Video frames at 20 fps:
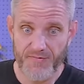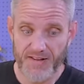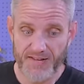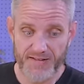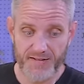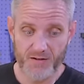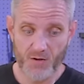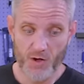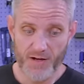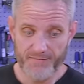
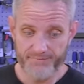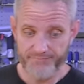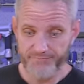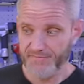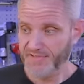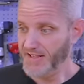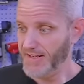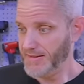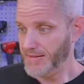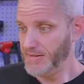let's go ahead
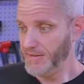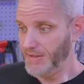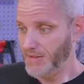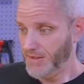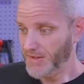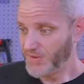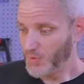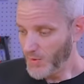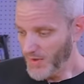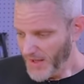and take a
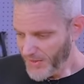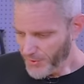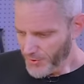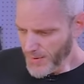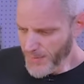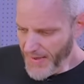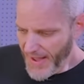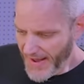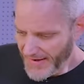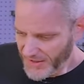look. So we got
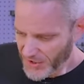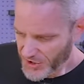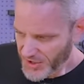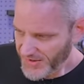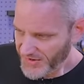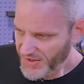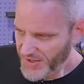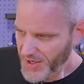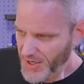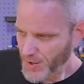three
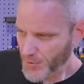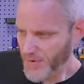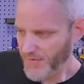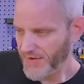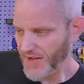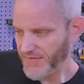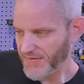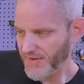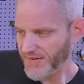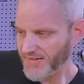packages here. We've
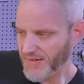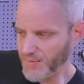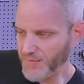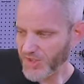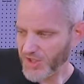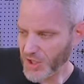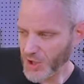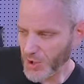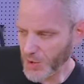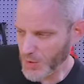got the
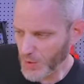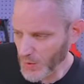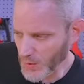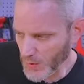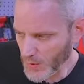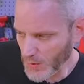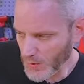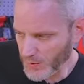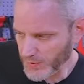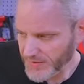
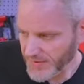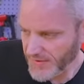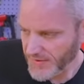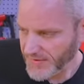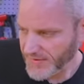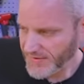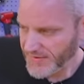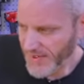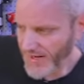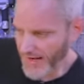SimCube
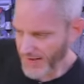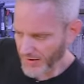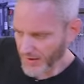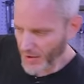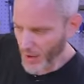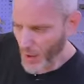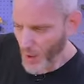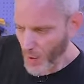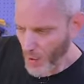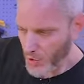
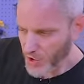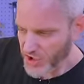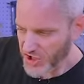Tahko